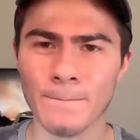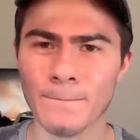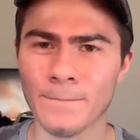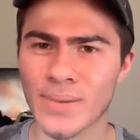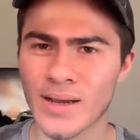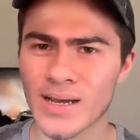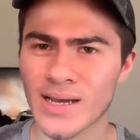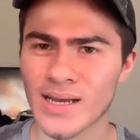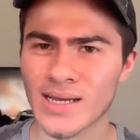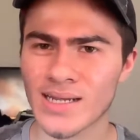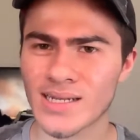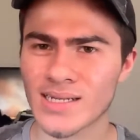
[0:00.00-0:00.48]

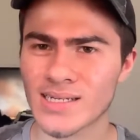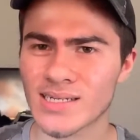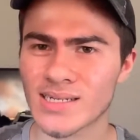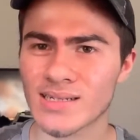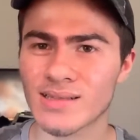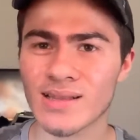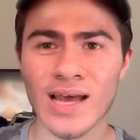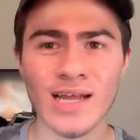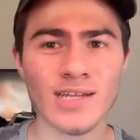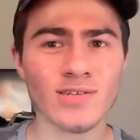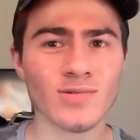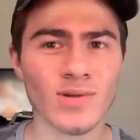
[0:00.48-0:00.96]
But
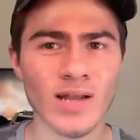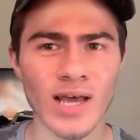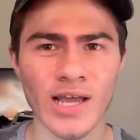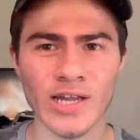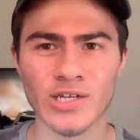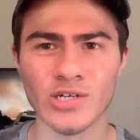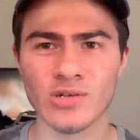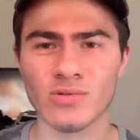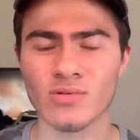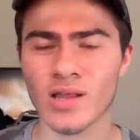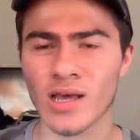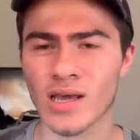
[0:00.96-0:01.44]
that's what I
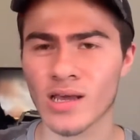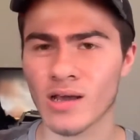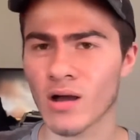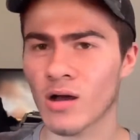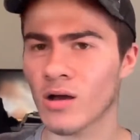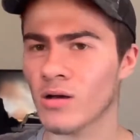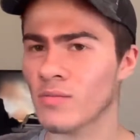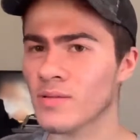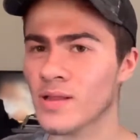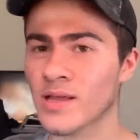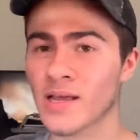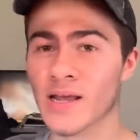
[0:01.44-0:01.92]
do. Like
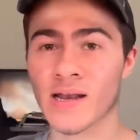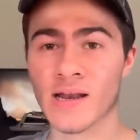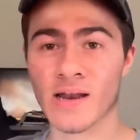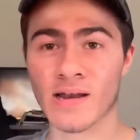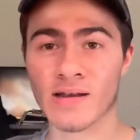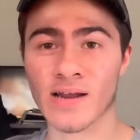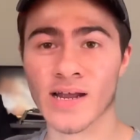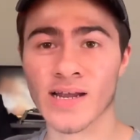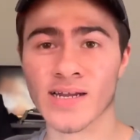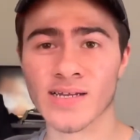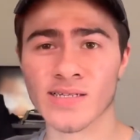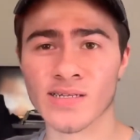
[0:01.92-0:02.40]
I'll play it
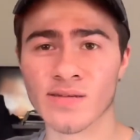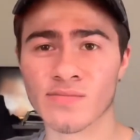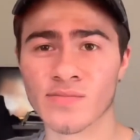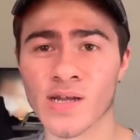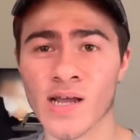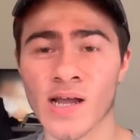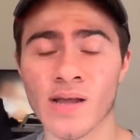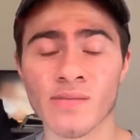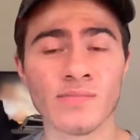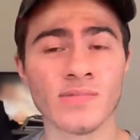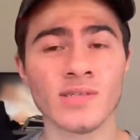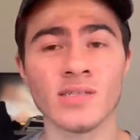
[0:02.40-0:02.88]
at night
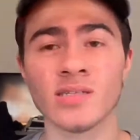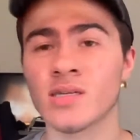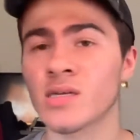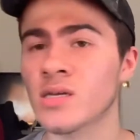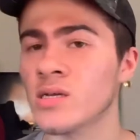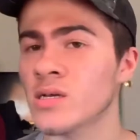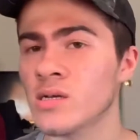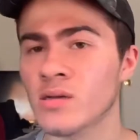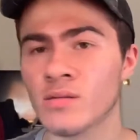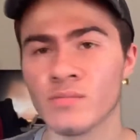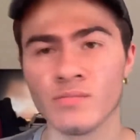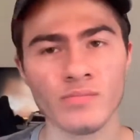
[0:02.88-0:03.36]
sometimes,
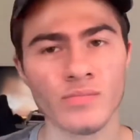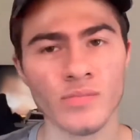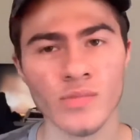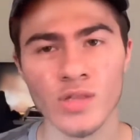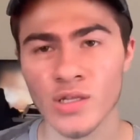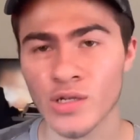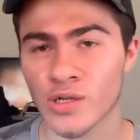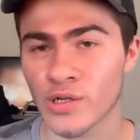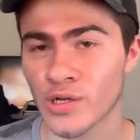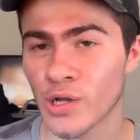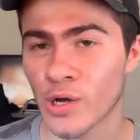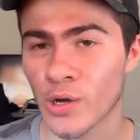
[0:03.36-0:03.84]

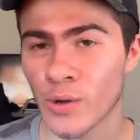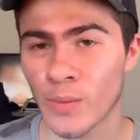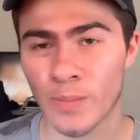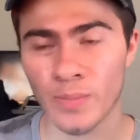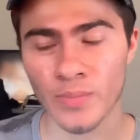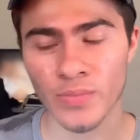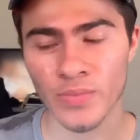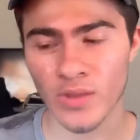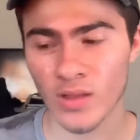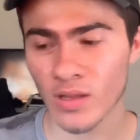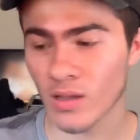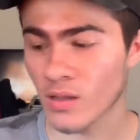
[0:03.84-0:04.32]
you know,
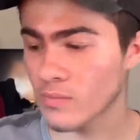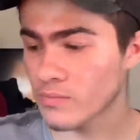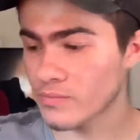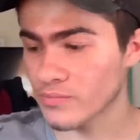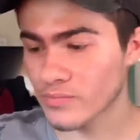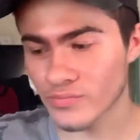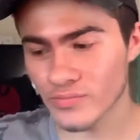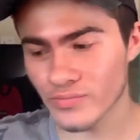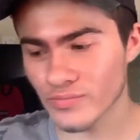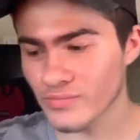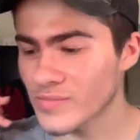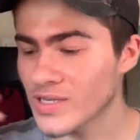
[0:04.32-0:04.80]

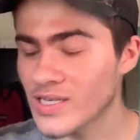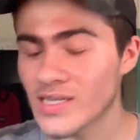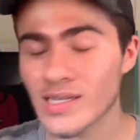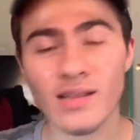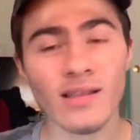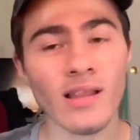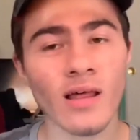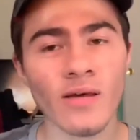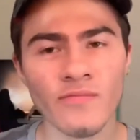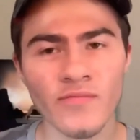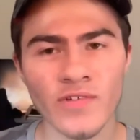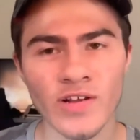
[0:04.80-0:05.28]
because
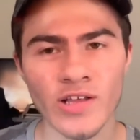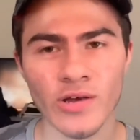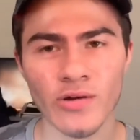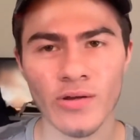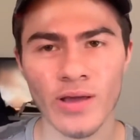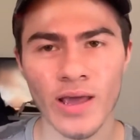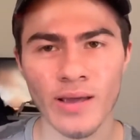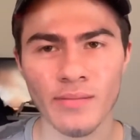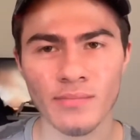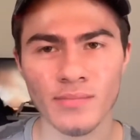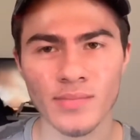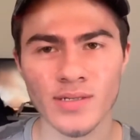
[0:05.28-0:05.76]
I love video
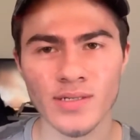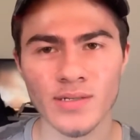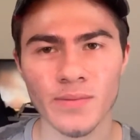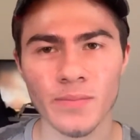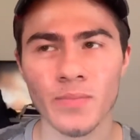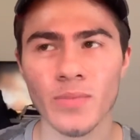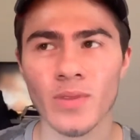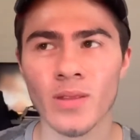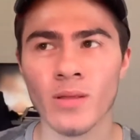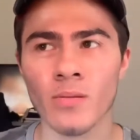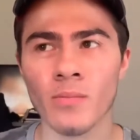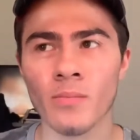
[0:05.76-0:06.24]
games.
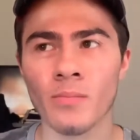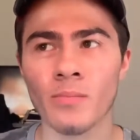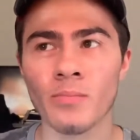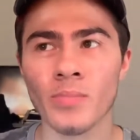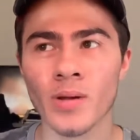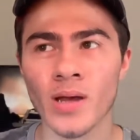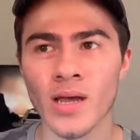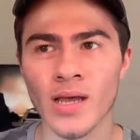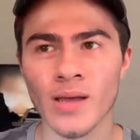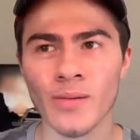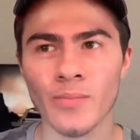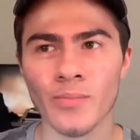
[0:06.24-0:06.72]

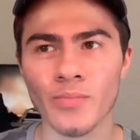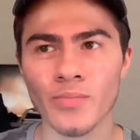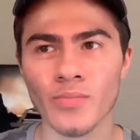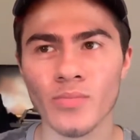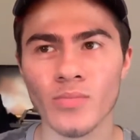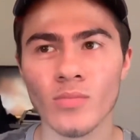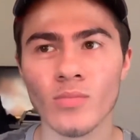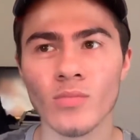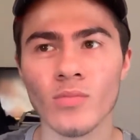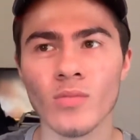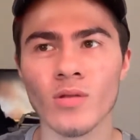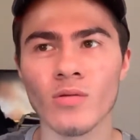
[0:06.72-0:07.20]
But
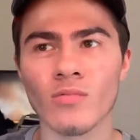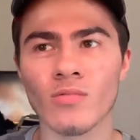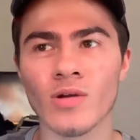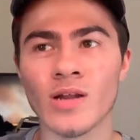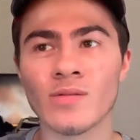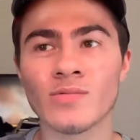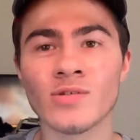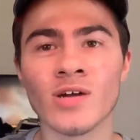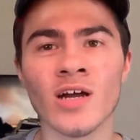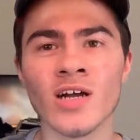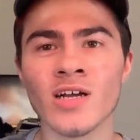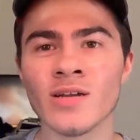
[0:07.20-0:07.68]
when
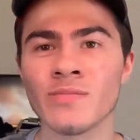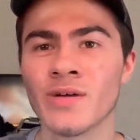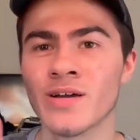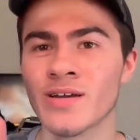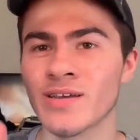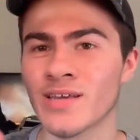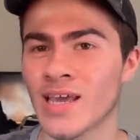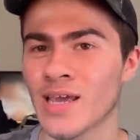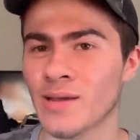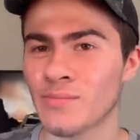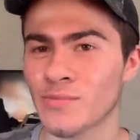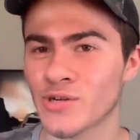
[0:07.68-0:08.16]
I'm talking
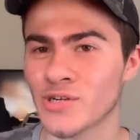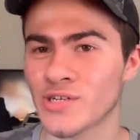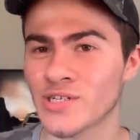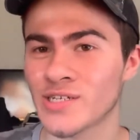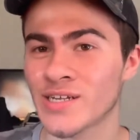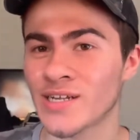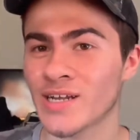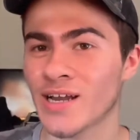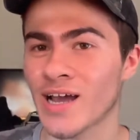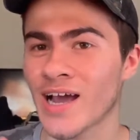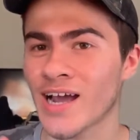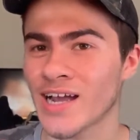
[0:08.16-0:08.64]
about
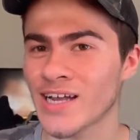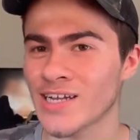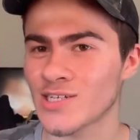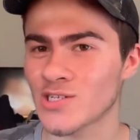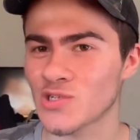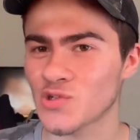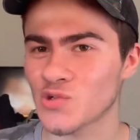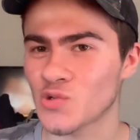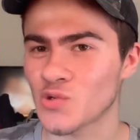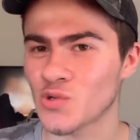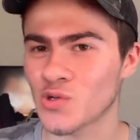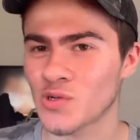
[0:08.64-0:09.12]
gamers in high
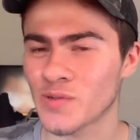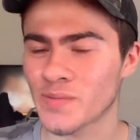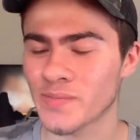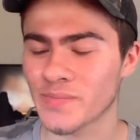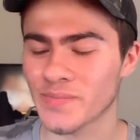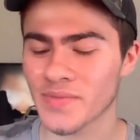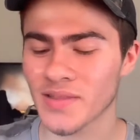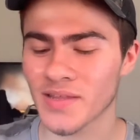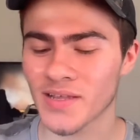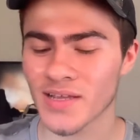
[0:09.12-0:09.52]
school,